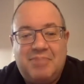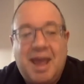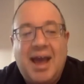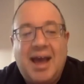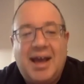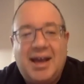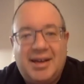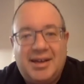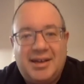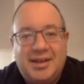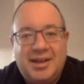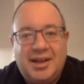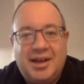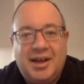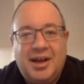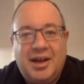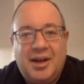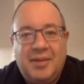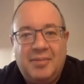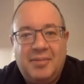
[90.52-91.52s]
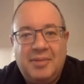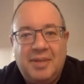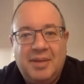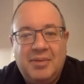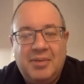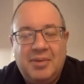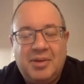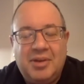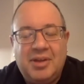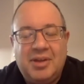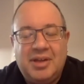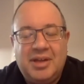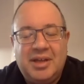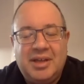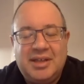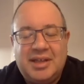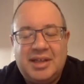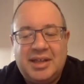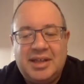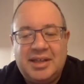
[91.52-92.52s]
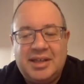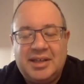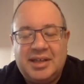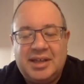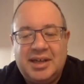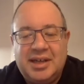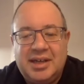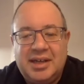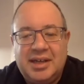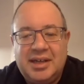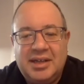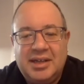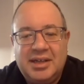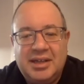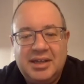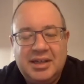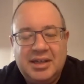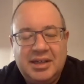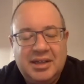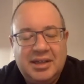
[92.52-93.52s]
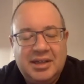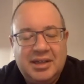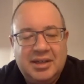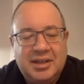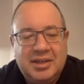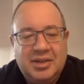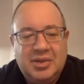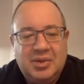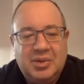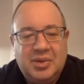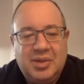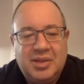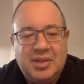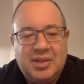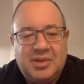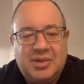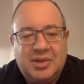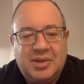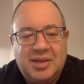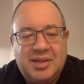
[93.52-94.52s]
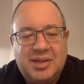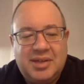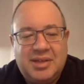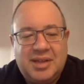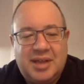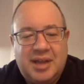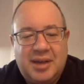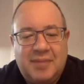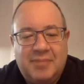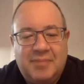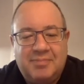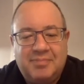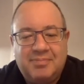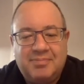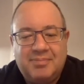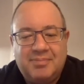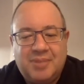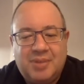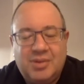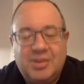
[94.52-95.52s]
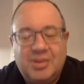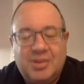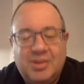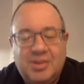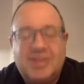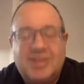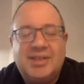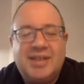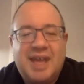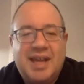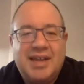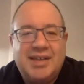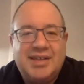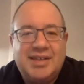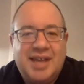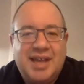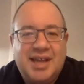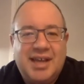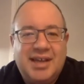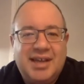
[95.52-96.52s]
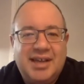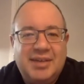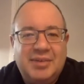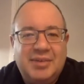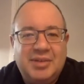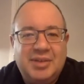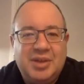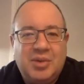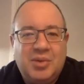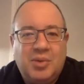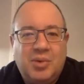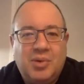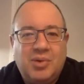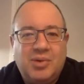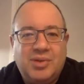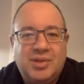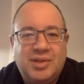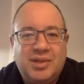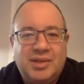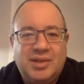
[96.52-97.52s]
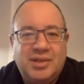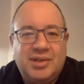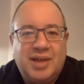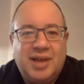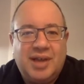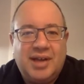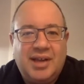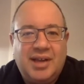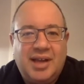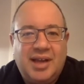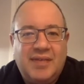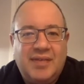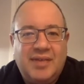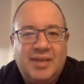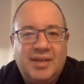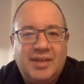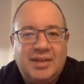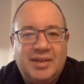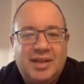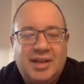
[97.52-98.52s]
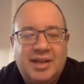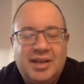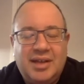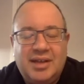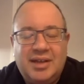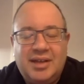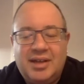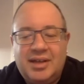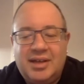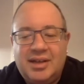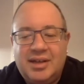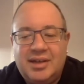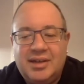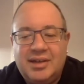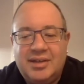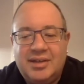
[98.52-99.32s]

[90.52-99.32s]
bad. It really is. I think, who was it? Chris Nassetta said it was, worse than 9/11 and